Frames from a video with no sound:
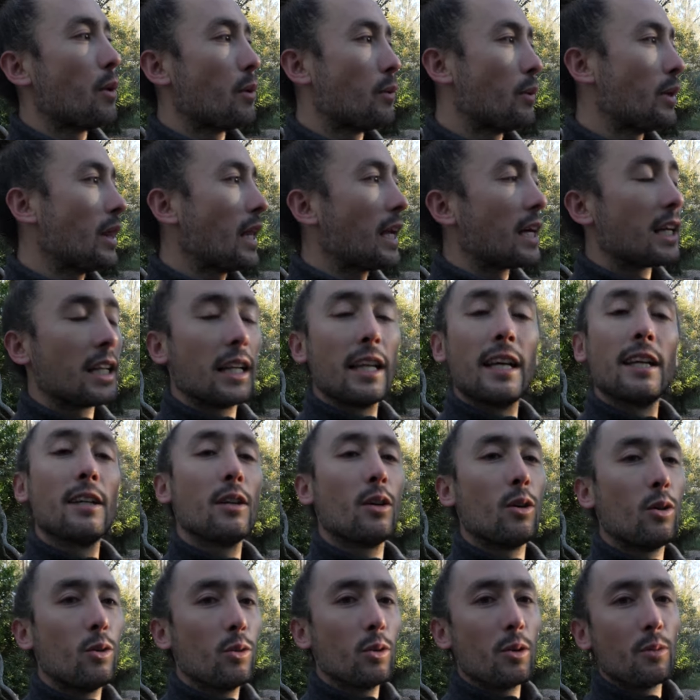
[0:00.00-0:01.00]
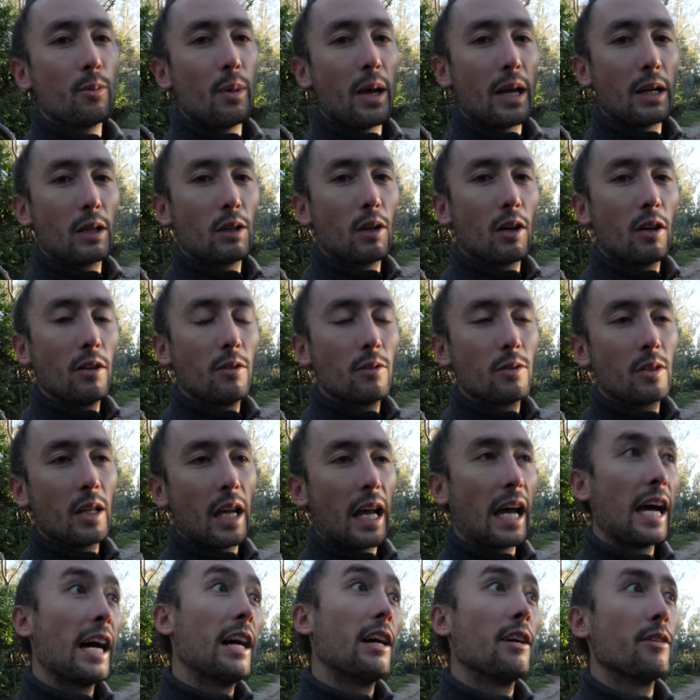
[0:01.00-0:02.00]
but when they cleared all the mangroves
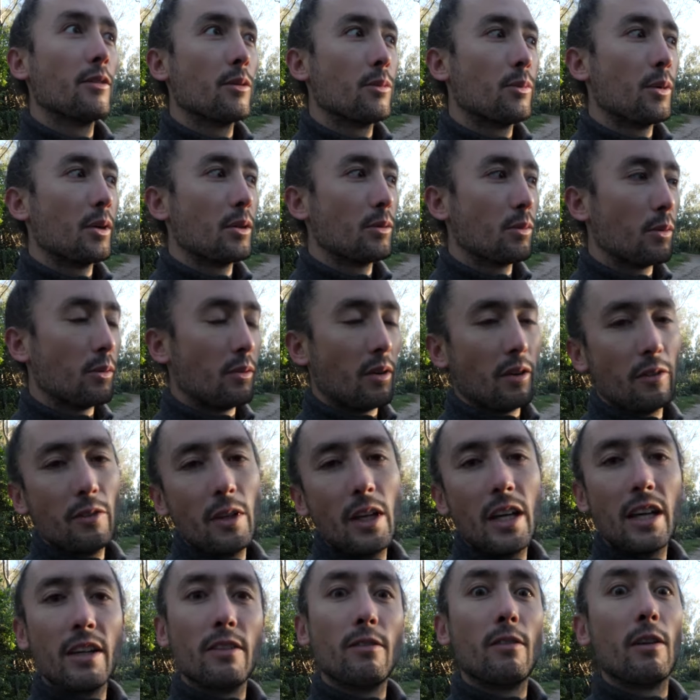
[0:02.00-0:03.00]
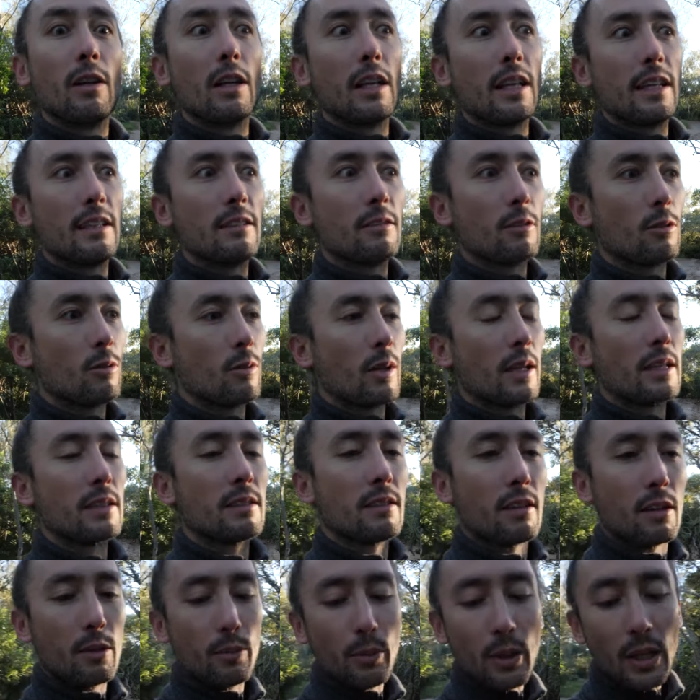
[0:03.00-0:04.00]
out of the Brisbane River, it released all that
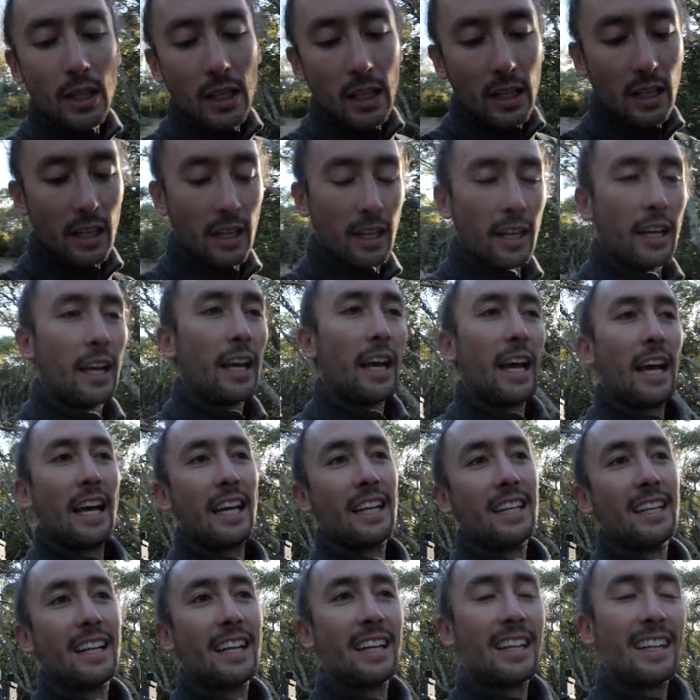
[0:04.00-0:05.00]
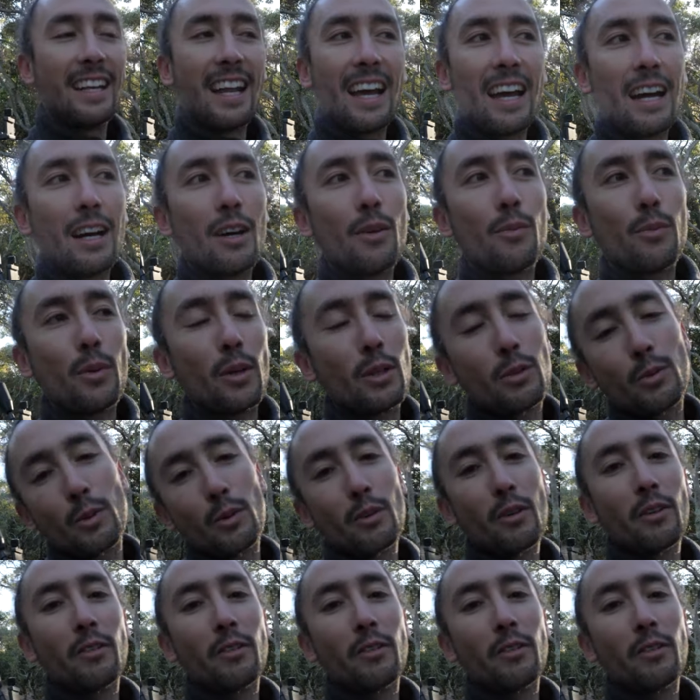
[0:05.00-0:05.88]
sediment, and now Brisbane